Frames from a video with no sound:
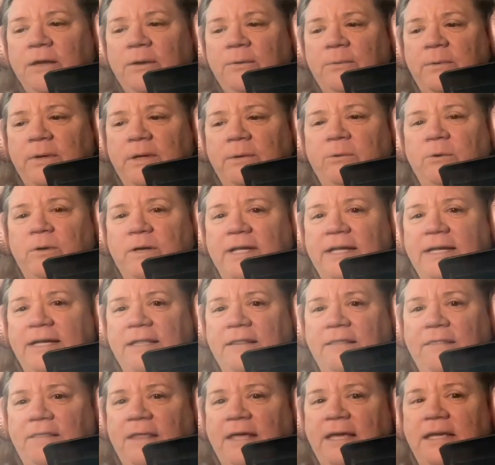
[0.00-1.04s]
We will
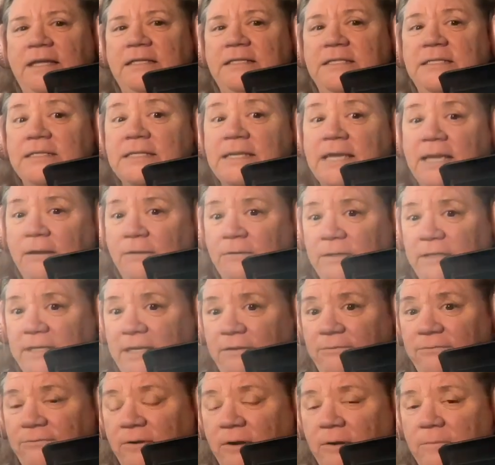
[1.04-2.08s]
get that discount
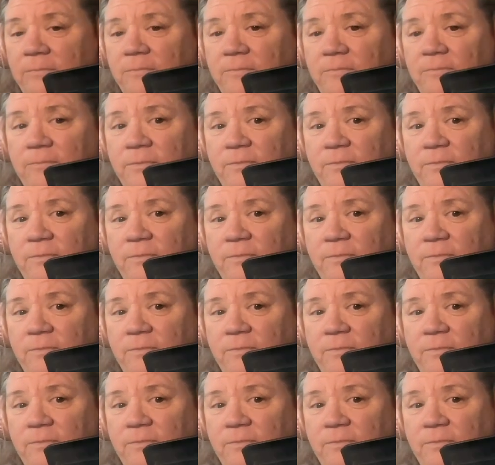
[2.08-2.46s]
link from